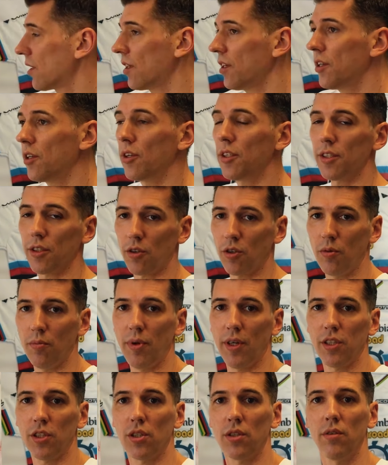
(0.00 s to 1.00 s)
clearance and
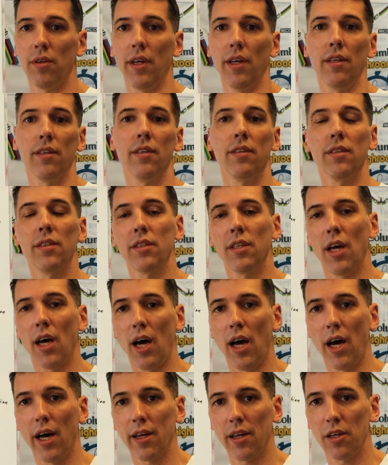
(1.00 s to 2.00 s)
combustion rate, this is
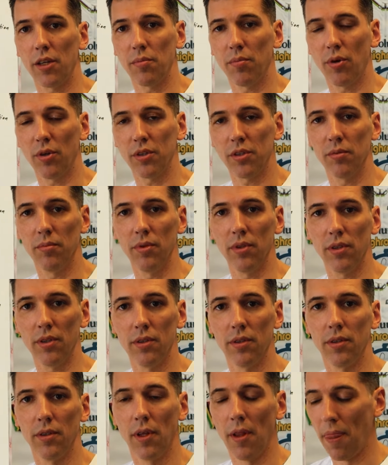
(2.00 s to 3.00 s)
hardly possible.